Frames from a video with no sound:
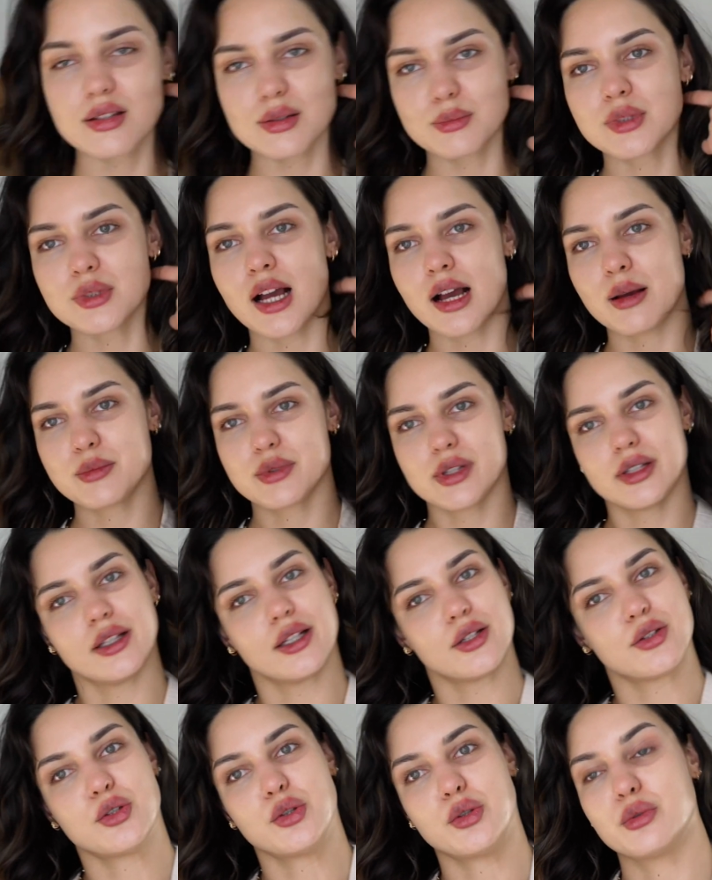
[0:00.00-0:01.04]
Sometimes I
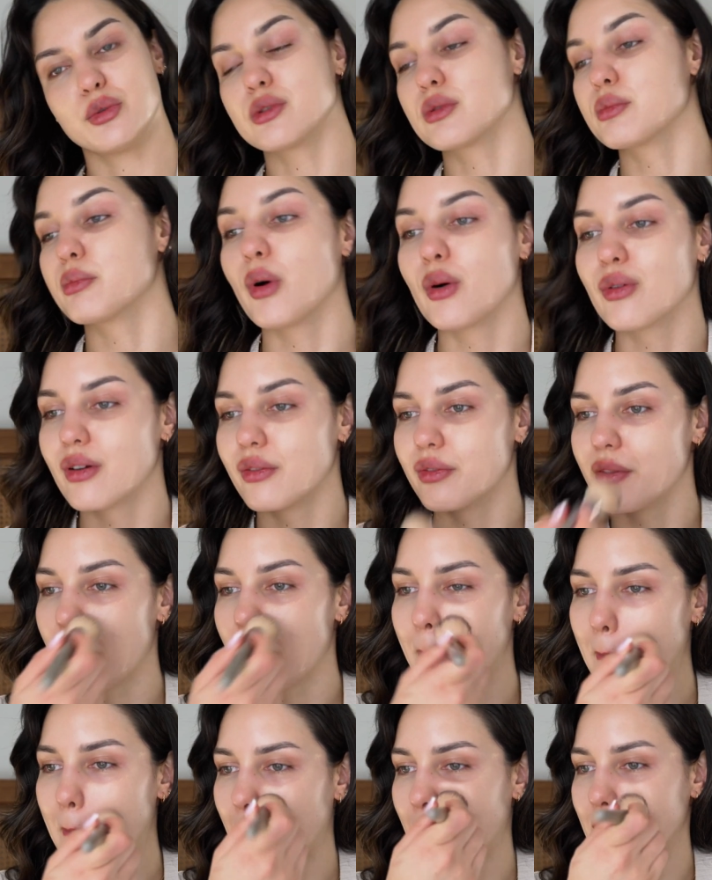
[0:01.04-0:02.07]
like to use both of
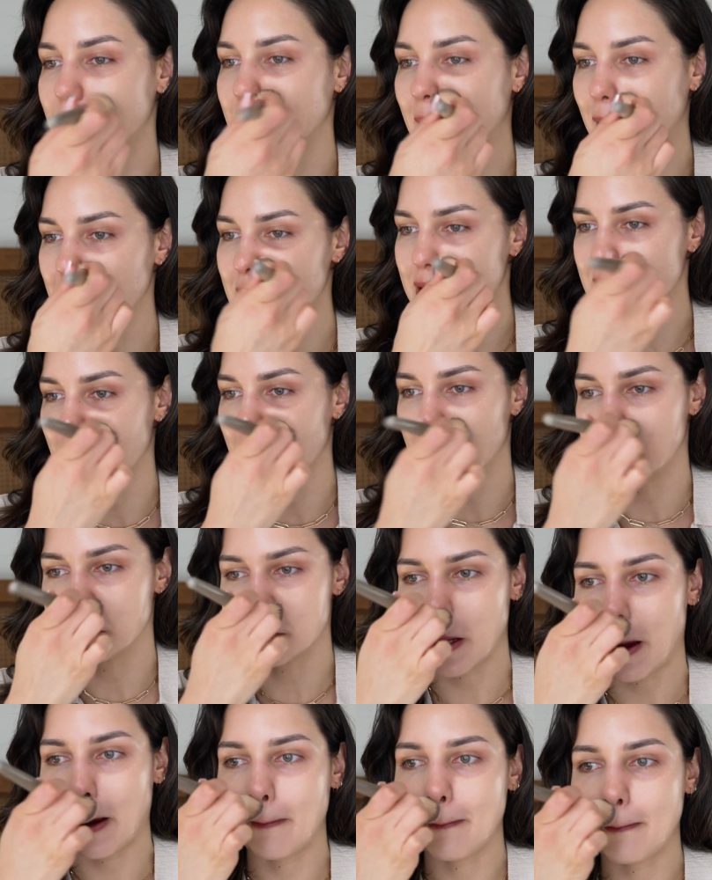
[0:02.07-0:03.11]
them at the same
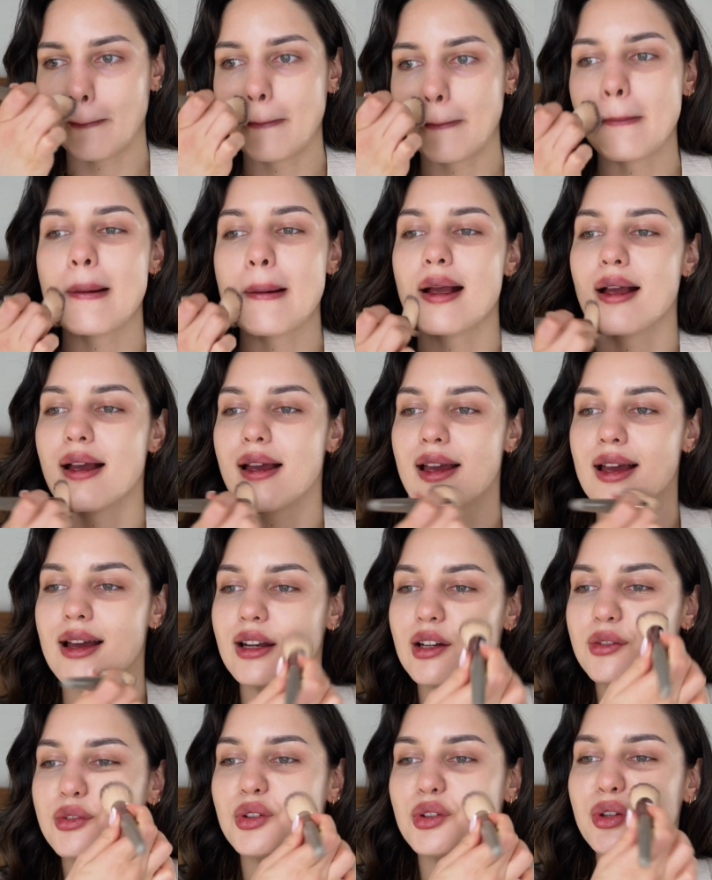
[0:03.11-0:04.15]
time. And
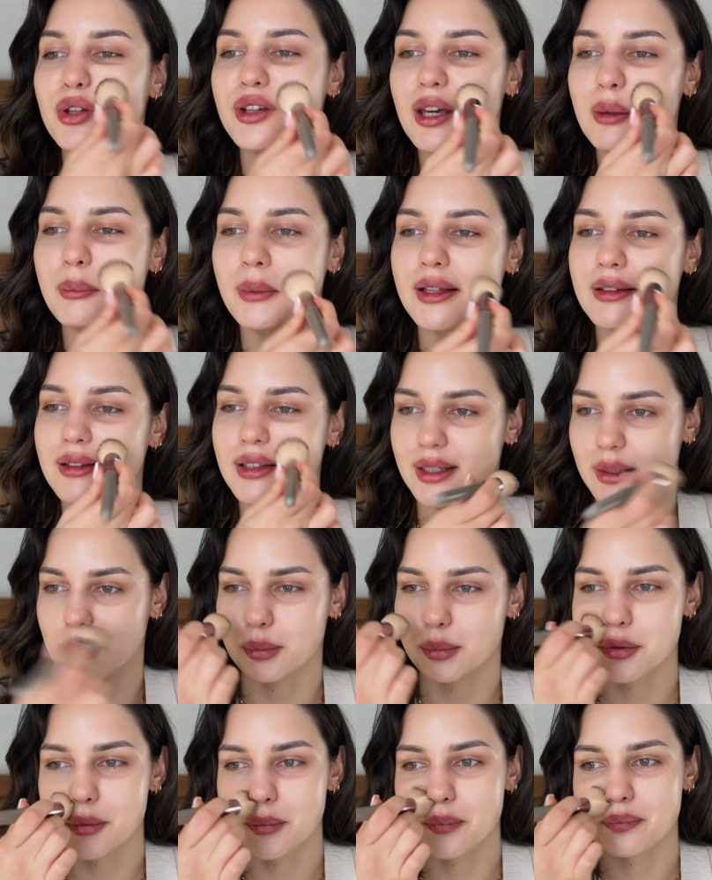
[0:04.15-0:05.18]
if you look at my lip,
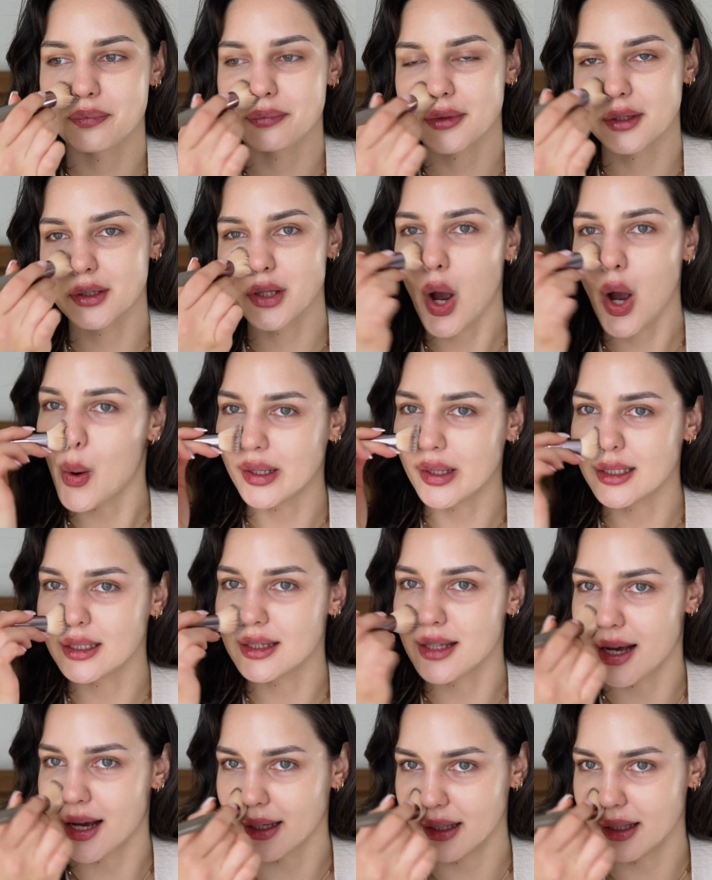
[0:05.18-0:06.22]
no, I did
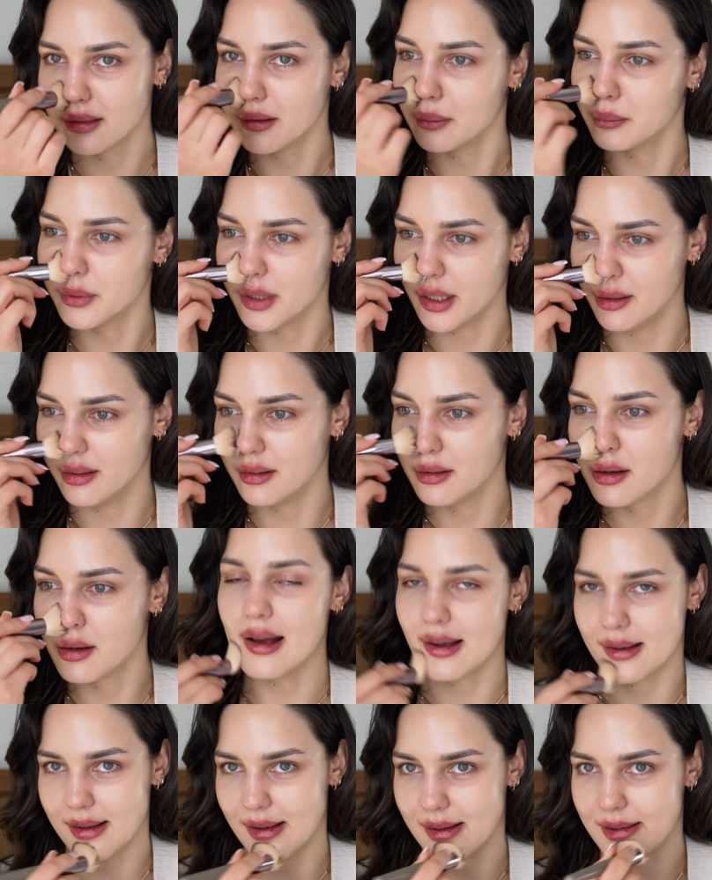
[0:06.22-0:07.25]
not get them done
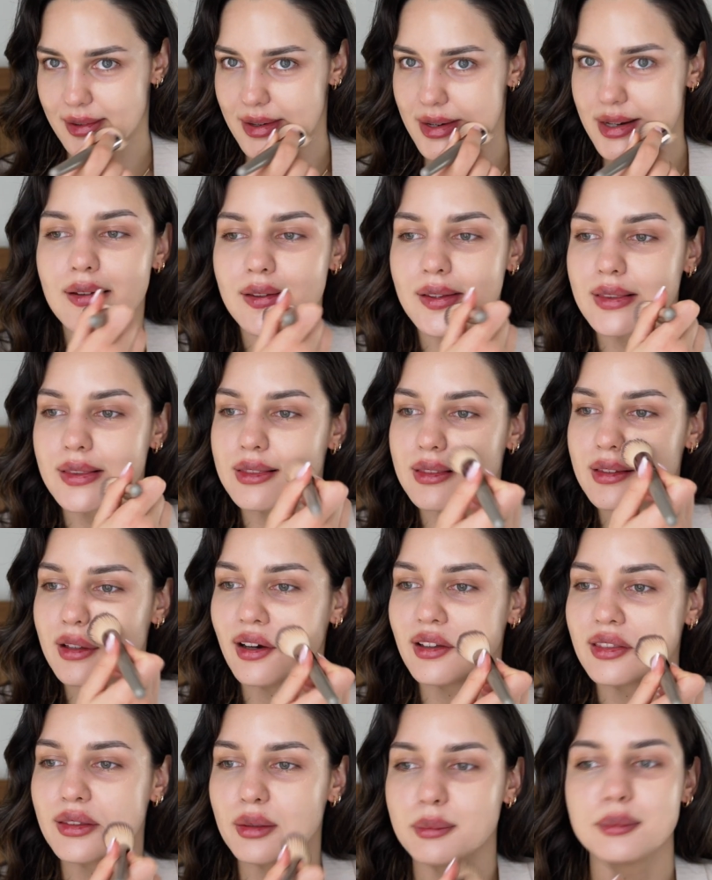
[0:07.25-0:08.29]
again. I
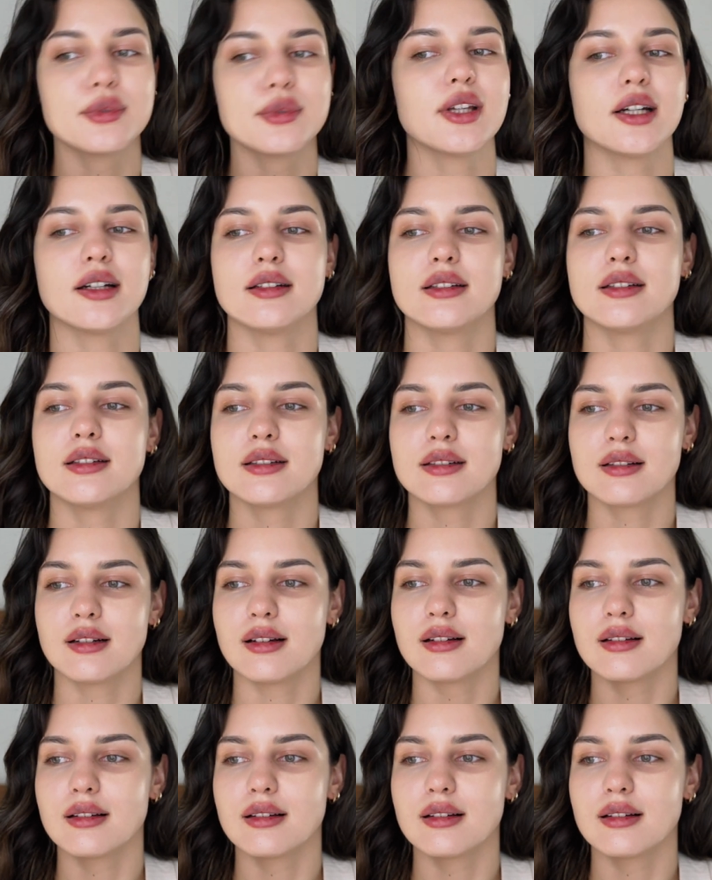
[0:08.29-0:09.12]
got them done